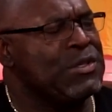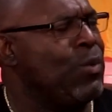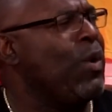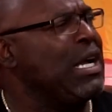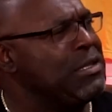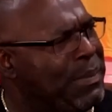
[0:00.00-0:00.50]
to
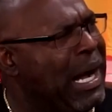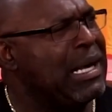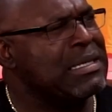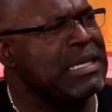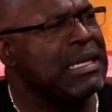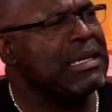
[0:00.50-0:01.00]
watch
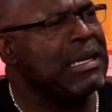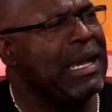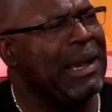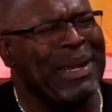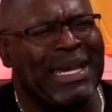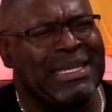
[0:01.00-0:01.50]
boxing. Yeah.
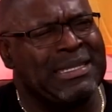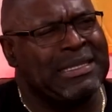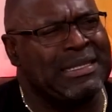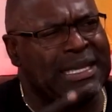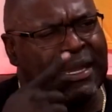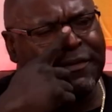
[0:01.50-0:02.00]
And like, this is
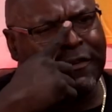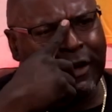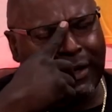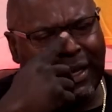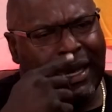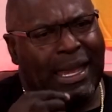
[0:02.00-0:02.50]
different.
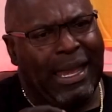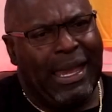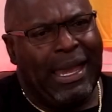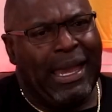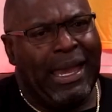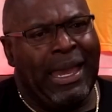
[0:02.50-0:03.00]

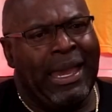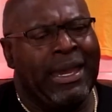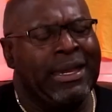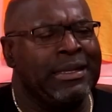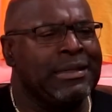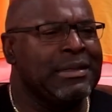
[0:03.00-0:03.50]

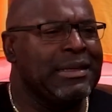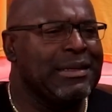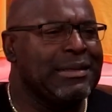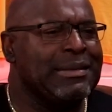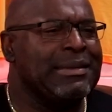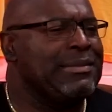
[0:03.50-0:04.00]
And
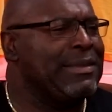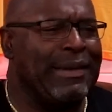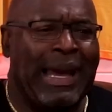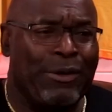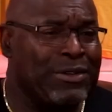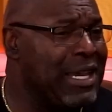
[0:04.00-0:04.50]

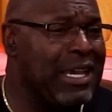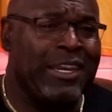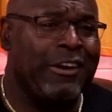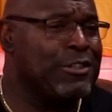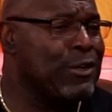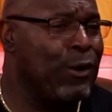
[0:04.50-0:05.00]
I was 8
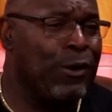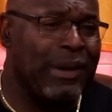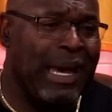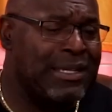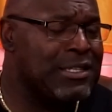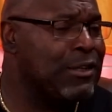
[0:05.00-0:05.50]
years old.
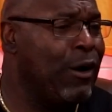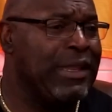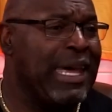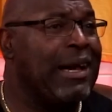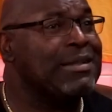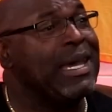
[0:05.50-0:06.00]
I saw
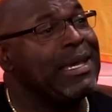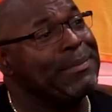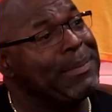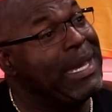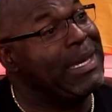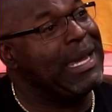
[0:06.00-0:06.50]
that. I was like,
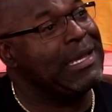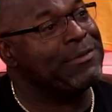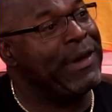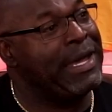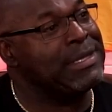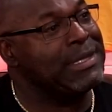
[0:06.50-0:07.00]
man, that's
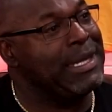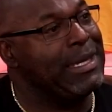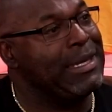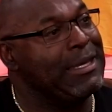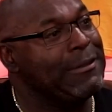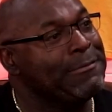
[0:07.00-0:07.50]

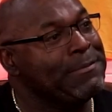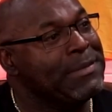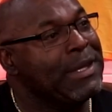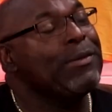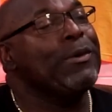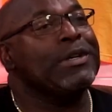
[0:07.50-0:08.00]
fascinating.
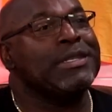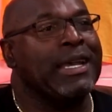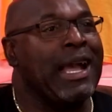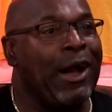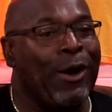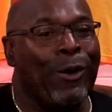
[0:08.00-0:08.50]
Once I
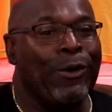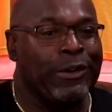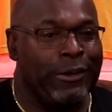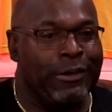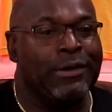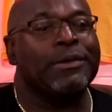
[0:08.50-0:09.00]
got
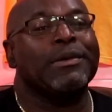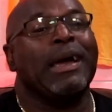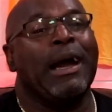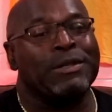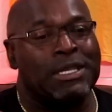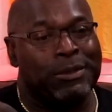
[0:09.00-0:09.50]
older, I
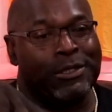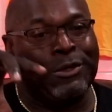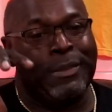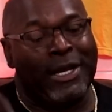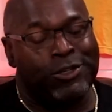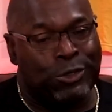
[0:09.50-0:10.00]
was able to do
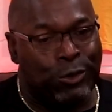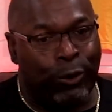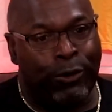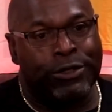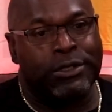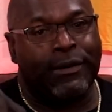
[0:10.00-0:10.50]
my
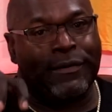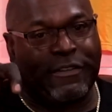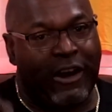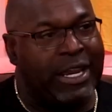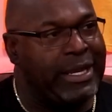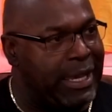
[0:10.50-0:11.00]
chores on
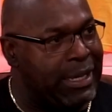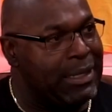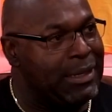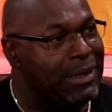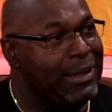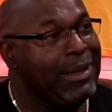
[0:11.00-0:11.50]
Friday,
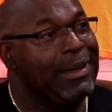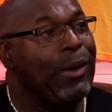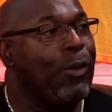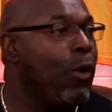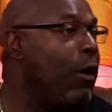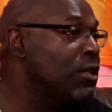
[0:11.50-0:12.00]

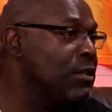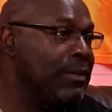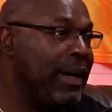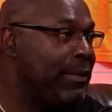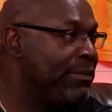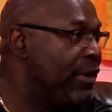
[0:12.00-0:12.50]
walk to
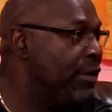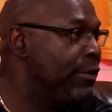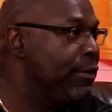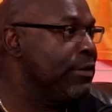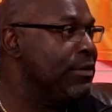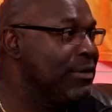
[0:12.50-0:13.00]
my
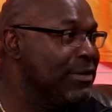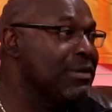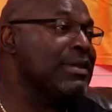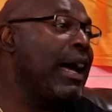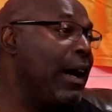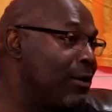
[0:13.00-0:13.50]
brother's
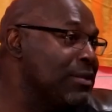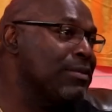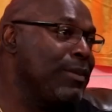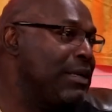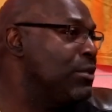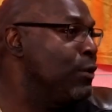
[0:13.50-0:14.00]
house about 2